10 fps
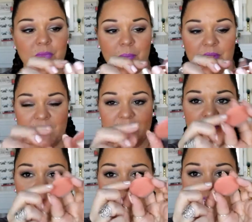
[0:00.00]
But
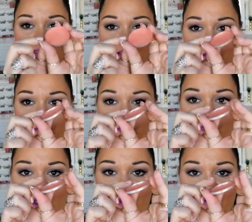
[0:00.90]
this one is
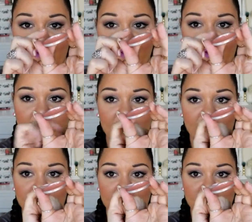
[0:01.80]
very, very
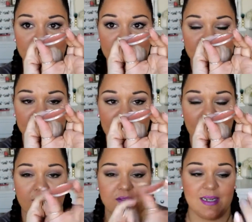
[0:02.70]
close. You can see
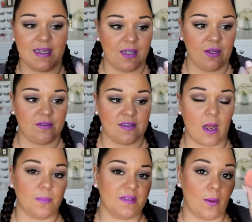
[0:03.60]
I've nearly used it
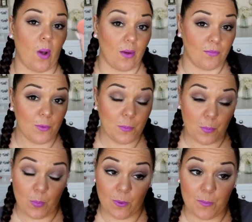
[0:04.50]
up. So I
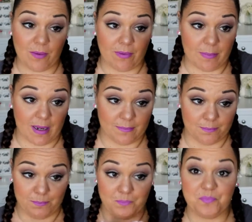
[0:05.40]
will be
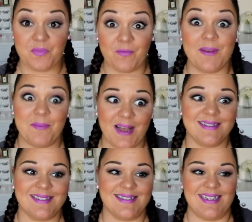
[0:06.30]

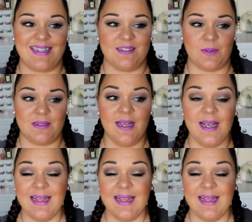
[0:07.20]
repurchasing this one.